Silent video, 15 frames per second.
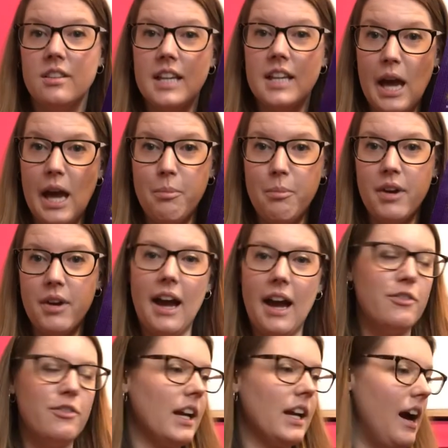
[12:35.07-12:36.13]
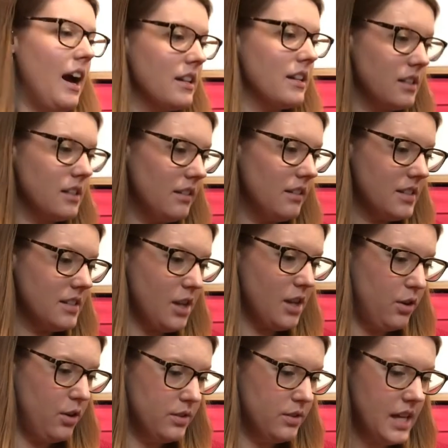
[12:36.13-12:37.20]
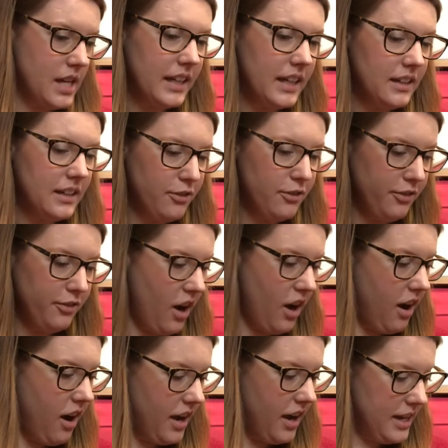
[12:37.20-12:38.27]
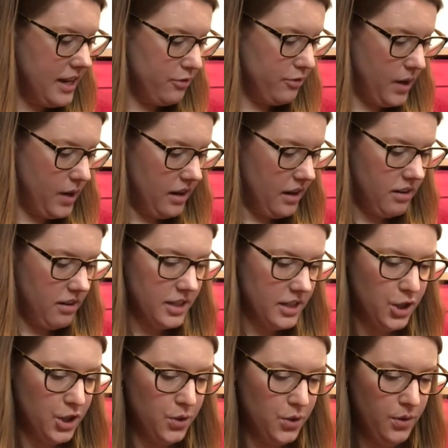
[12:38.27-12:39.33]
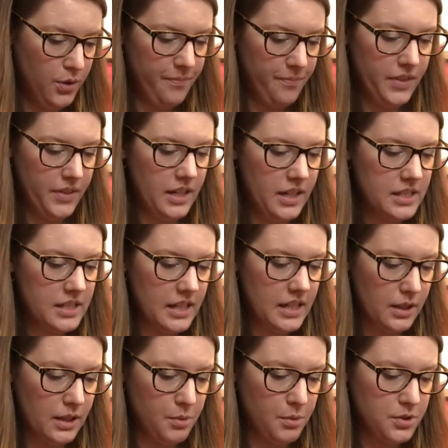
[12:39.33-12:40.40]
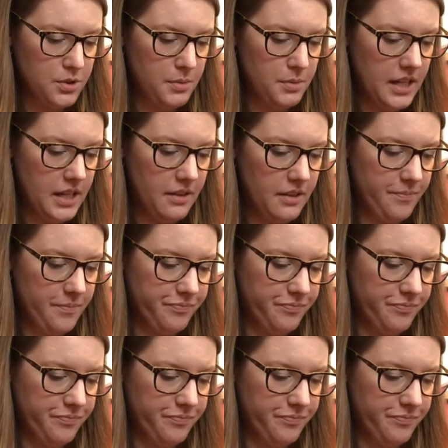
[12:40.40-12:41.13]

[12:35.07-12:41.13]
The Cadbury advent calendar. So day 5, where are you? Down the bottom here.